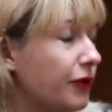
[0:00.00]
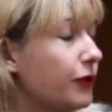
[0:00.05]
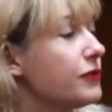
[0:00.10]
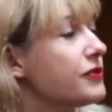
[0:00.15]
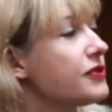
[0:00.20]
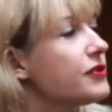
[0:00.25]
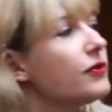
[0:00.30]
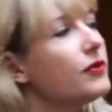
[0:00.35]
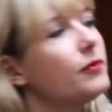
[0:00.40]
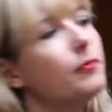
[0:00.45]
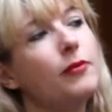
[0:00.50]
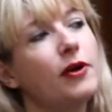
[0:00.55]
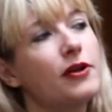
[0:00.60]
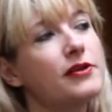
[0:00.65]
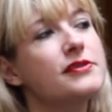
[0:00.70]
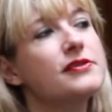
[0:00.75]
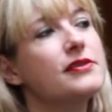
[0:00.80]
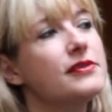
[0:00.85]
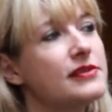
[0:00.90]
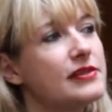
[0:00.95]
but also the
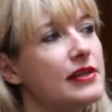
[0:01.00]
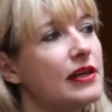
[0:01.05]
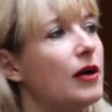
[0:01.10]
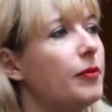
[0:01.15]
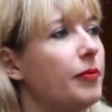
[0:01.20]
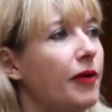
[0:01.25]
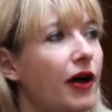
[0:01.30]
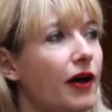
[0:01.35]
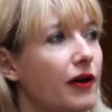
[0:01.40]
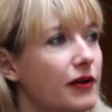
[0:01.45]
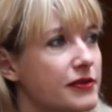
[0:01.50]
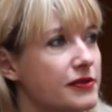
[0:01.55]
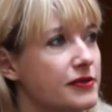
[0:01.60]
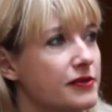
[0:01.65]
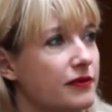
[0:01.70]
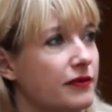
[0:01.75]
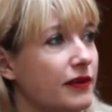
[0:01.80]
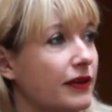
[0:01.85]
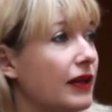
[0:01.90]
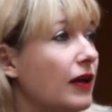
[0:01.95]
monsters in our
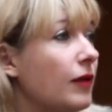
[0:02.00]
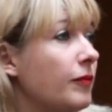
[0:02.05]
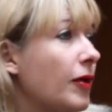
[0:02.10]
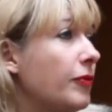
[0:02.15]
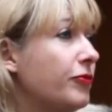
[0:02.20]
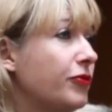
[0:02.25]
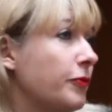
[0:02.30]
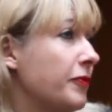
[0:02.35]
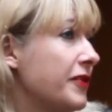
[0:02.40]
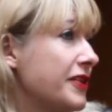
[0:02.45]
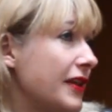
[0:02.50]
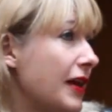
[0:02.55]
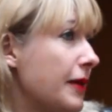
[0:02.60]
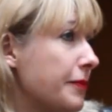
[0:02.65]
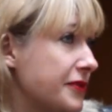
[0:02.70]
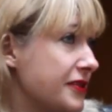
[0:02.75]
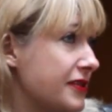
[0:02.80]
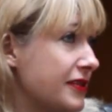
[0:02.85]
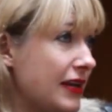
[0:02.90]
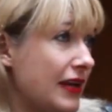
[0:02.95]
past that come up from the
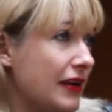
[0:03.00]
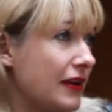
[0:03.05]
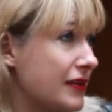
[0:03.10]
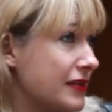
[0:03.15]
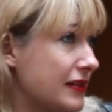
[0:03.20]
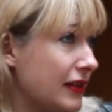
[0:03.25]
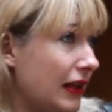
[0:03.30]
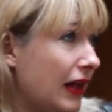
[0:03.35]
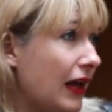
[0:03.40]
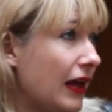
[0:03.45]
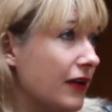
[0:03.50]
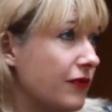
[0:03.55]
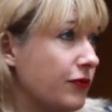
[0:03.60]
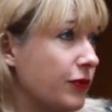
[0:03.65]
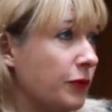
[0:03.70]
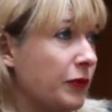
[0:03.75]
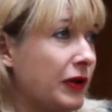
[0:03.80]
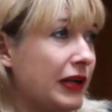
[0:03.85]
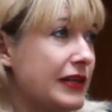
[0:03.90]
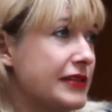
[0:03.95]
depths to eat us
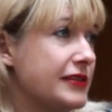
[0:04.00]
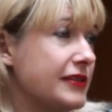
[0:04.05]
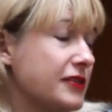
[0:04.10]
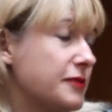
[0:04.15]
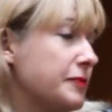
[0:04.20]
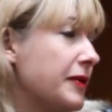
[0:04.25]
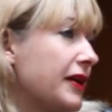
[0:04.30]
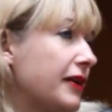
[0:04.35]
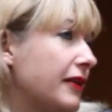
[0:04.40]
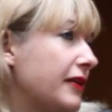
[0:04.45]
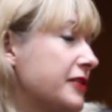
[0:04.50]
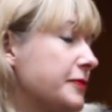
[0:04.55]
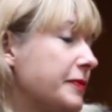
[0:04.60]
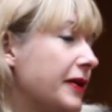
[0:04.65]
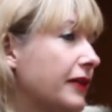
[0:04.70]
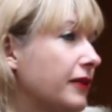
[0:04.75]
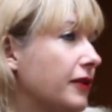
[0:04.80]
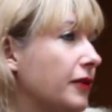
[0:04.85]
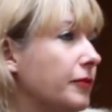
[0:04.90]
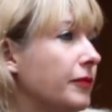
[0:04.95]
alive when we least
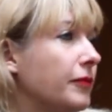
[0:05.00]
expect